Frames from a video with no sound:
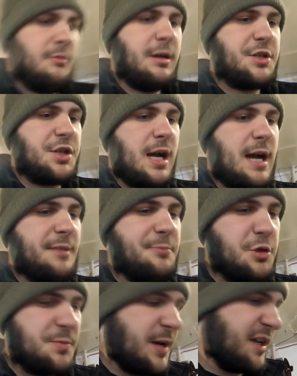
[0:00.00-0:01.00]
Which the
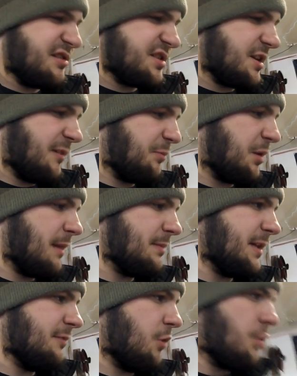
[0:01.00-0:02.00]
boost by gear stuff
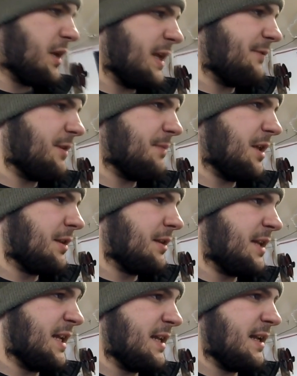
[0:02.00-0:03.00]
probably won't even be
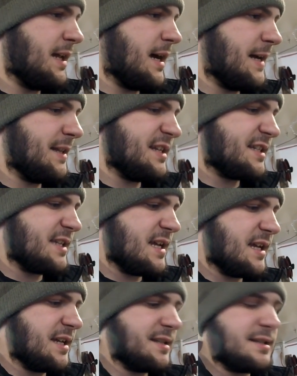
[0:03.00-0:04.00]
needed on this
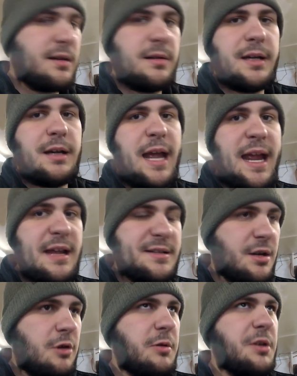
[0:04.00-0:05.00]
thing, considering A, it's
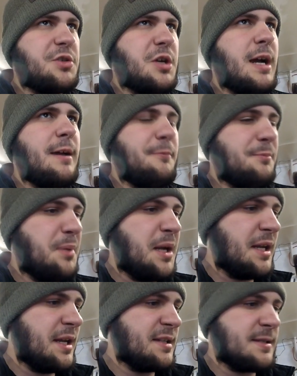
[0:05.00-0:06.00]
all wheel drive,
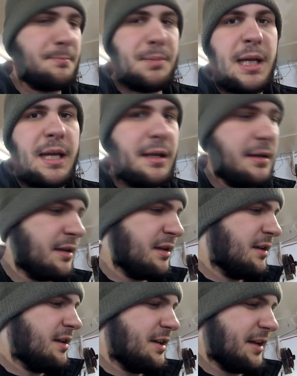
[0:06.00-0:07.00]
B, it's a pig,
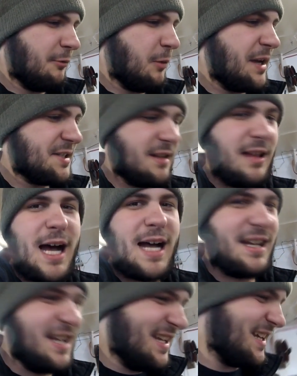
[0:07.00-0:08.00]
it weighs a
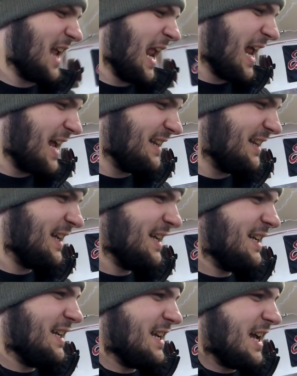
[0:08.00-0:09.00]
lot, and
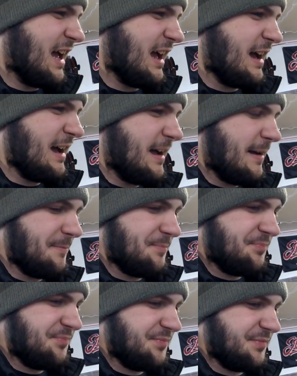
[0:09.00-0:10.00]

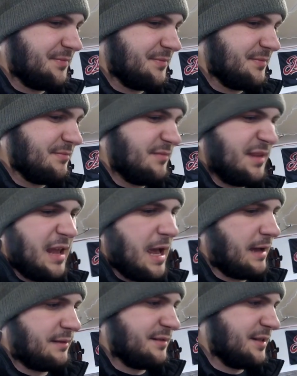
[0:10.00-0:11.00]

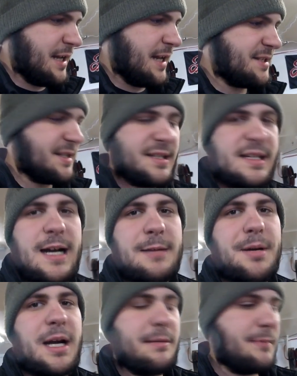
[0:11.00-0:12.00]
yeah, and it's a stock
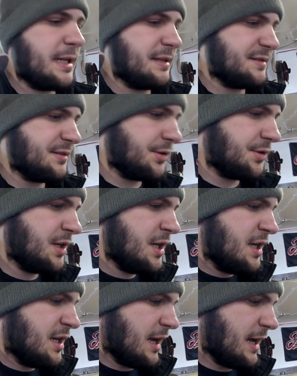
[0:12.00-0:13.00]
bottom end. So
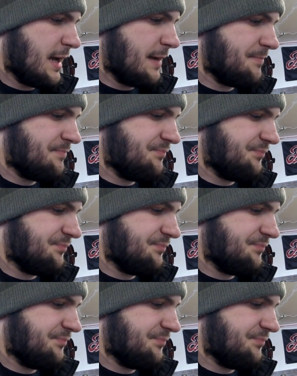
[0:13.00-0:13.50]
I